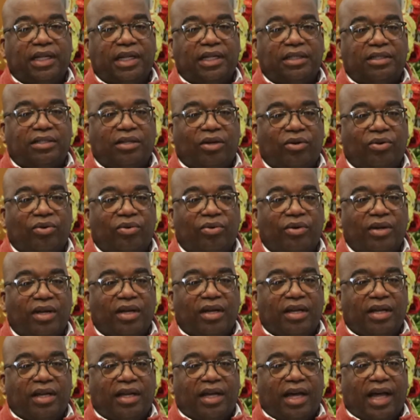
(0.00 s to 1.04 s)
And so
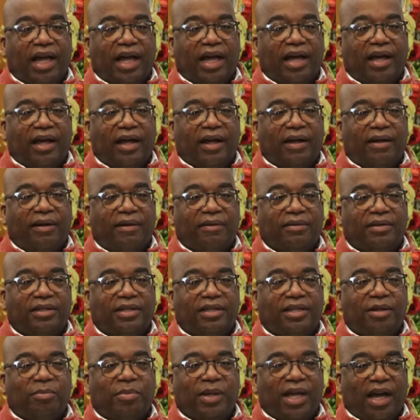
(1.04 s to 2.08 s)
uh,
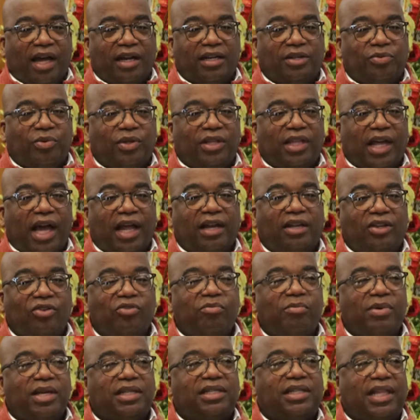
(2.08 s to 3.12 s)
to be honest with you, I
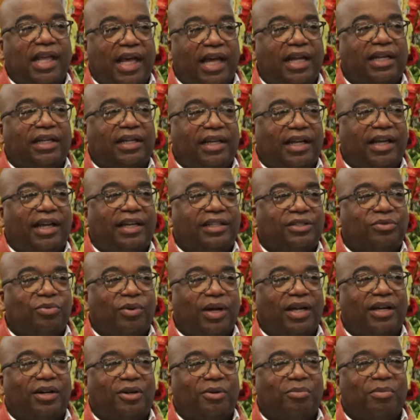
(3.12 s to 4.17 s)
do miss that as
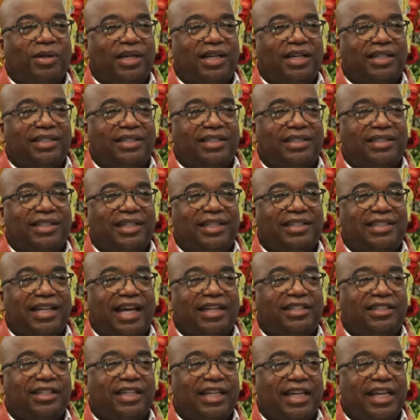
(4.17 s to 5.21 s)
well because it's it's
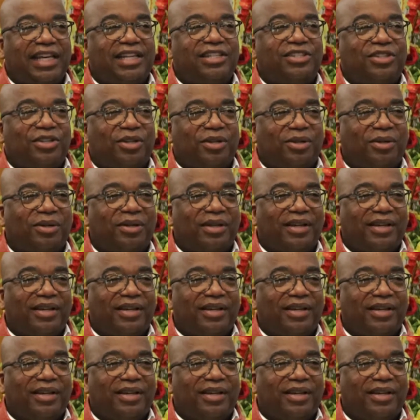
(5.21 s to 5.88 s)
actually easier,